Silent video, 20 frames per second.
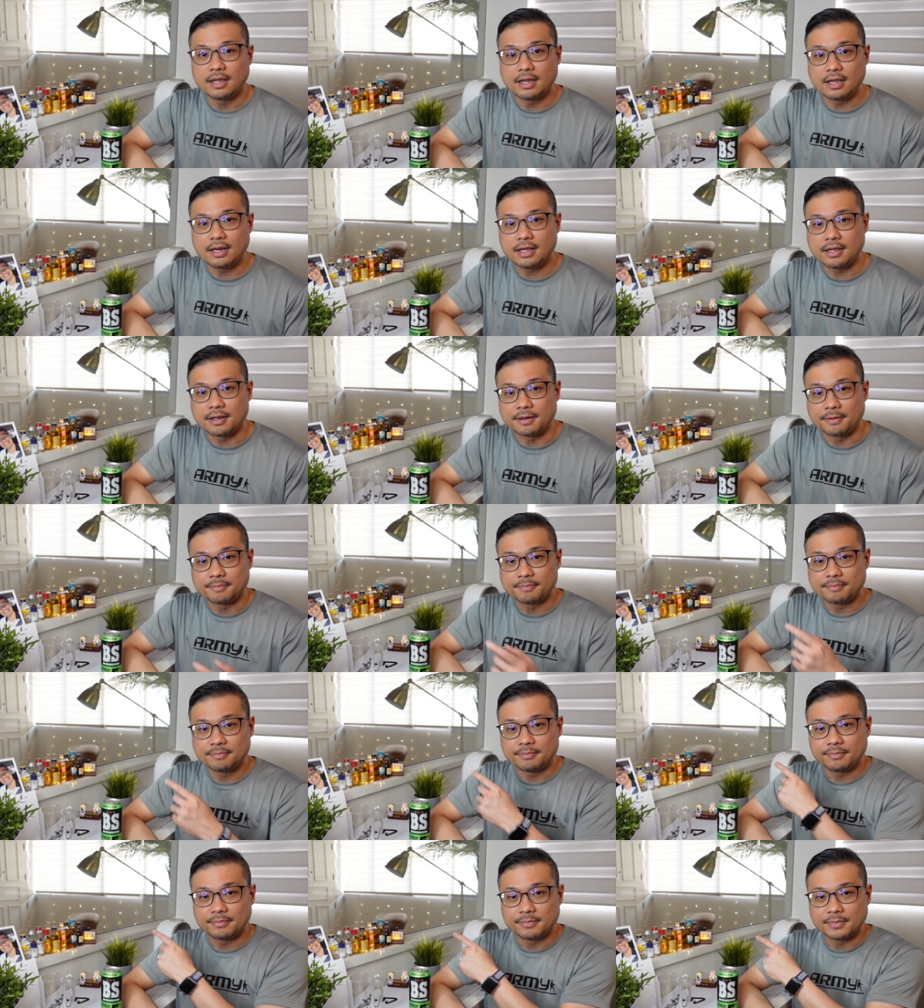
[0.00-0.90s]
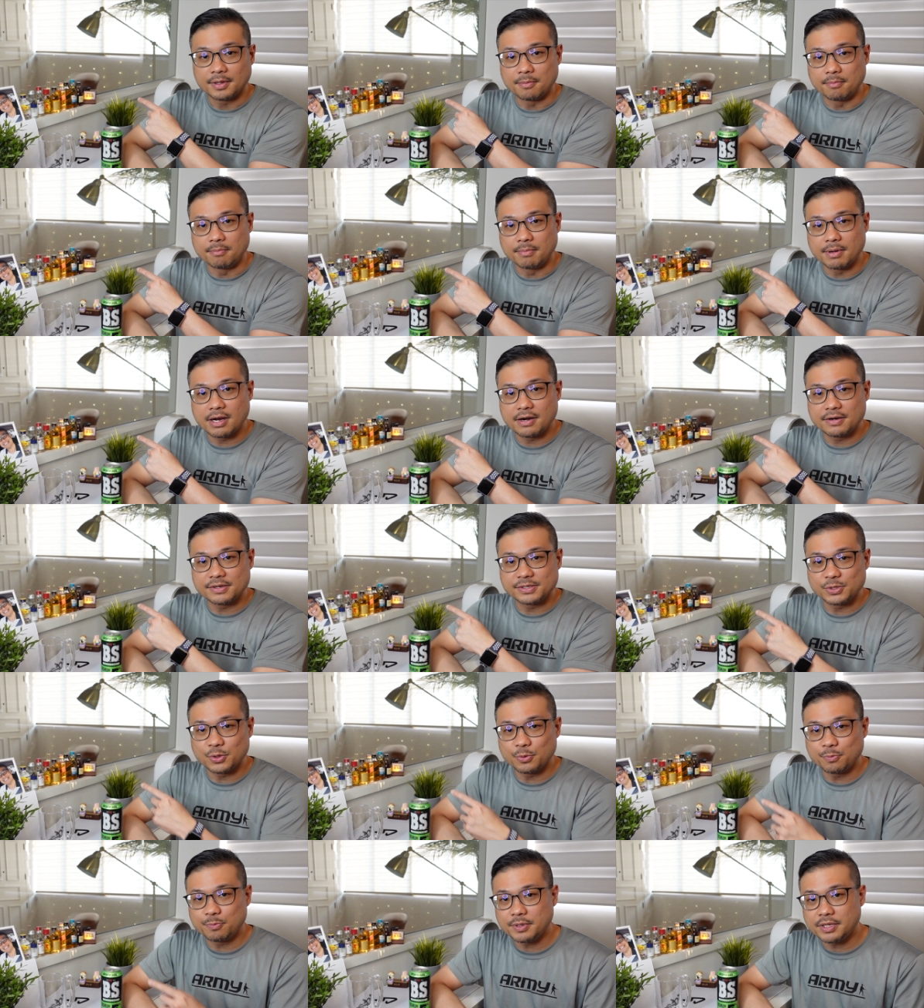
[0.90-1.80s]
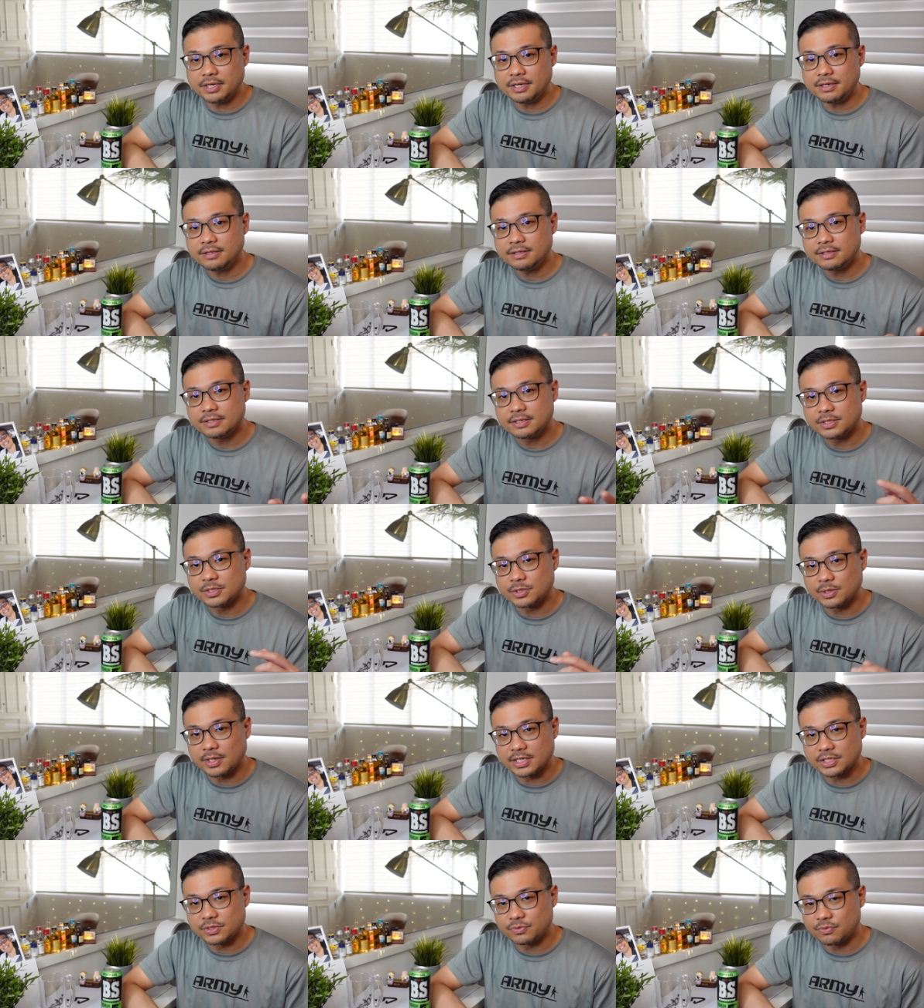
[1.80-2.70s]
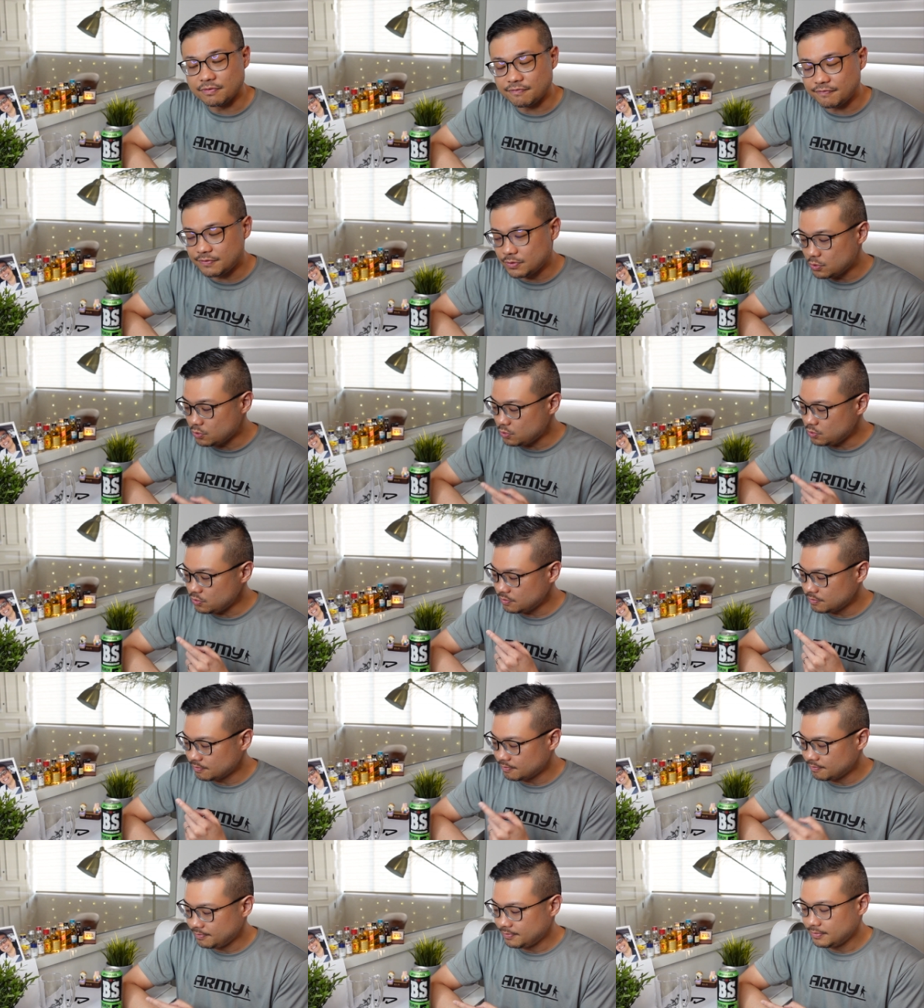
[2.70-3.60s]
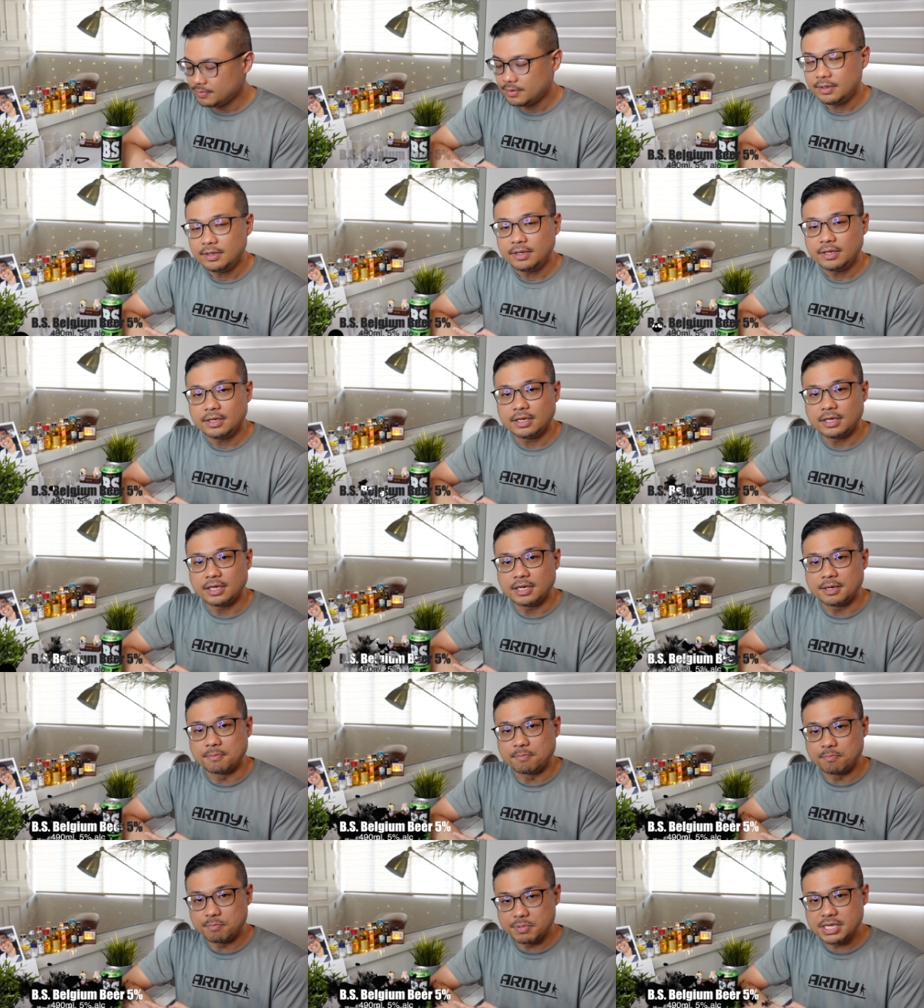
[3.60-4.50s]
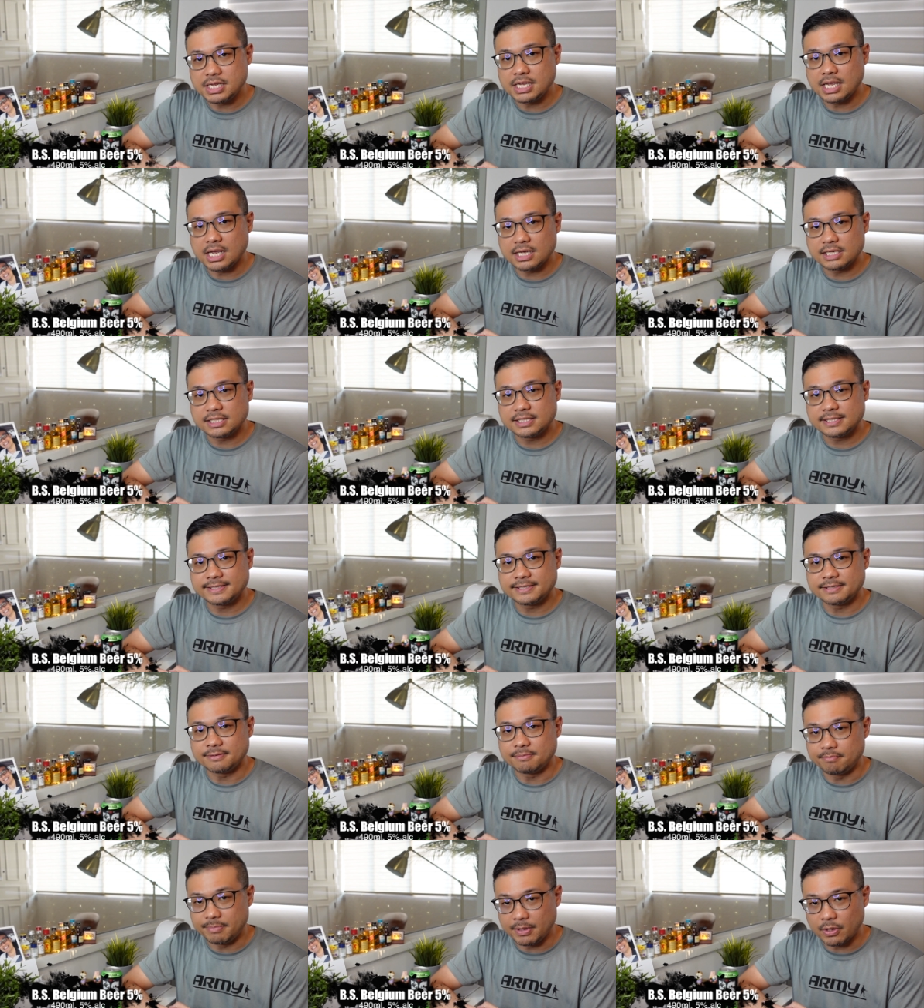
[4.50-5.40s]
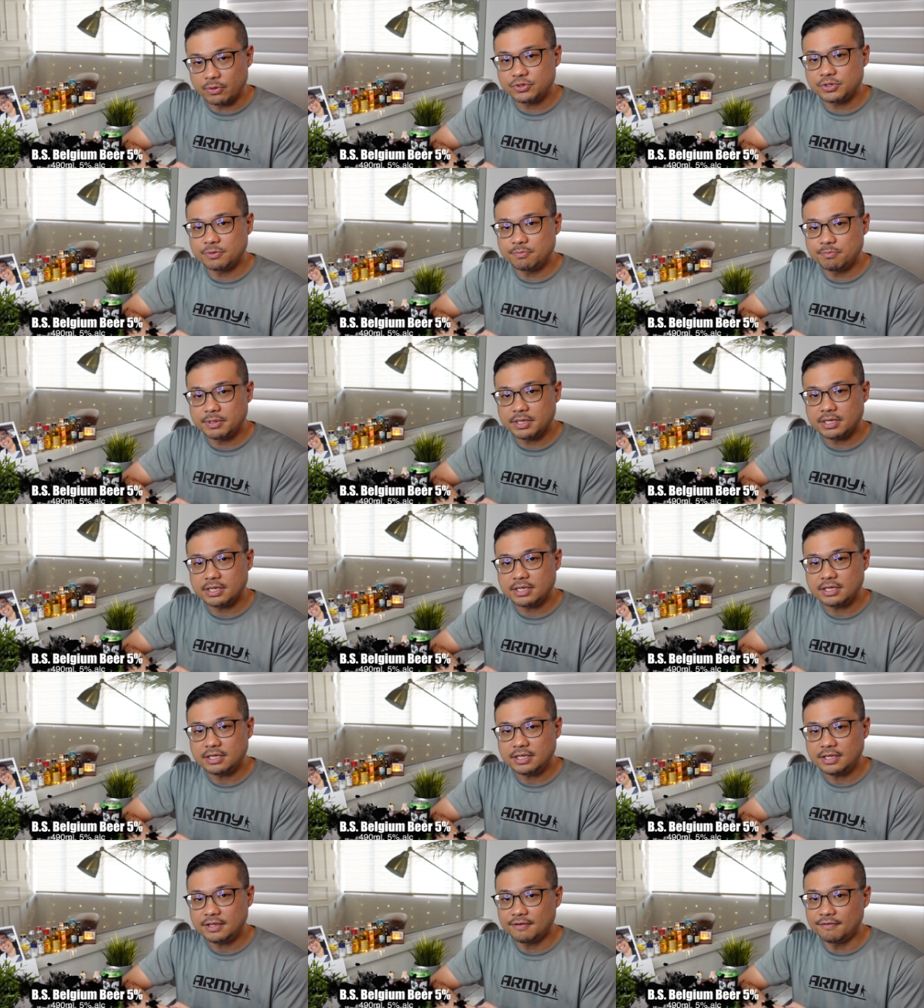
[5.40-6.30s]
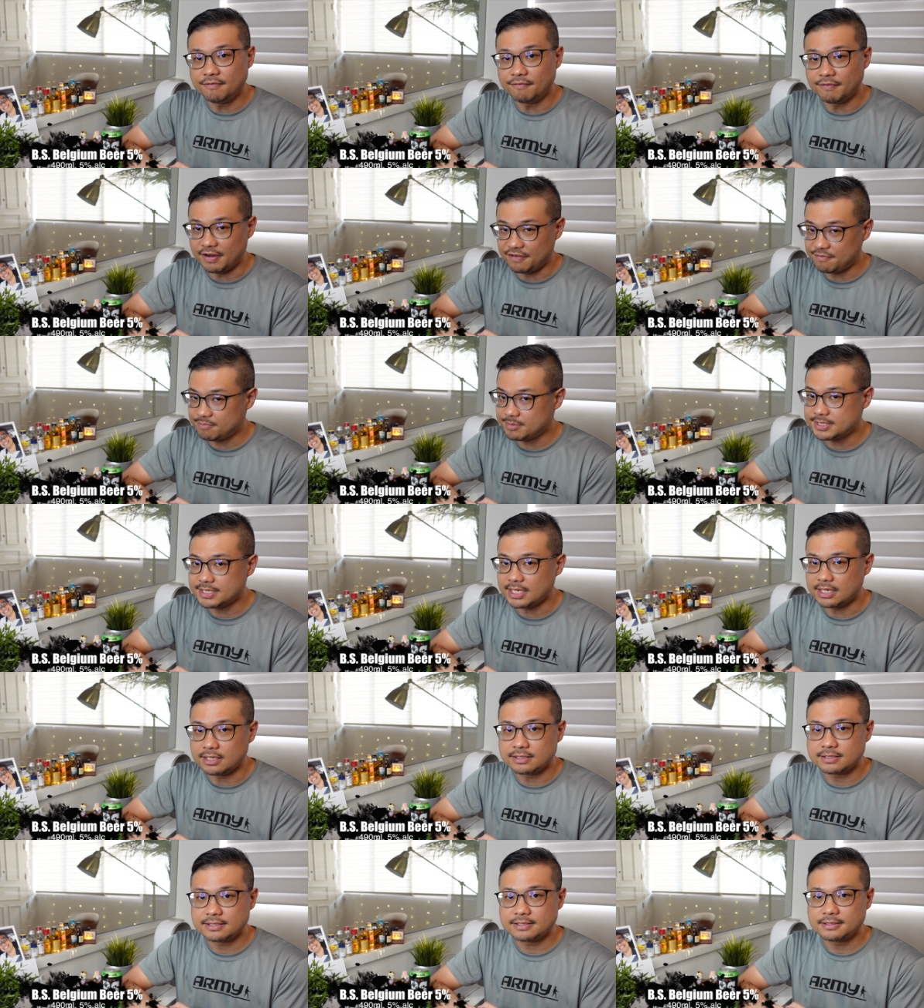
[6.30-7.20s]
Hey there, bar is open, so let's review the BS Belgium beer 5%.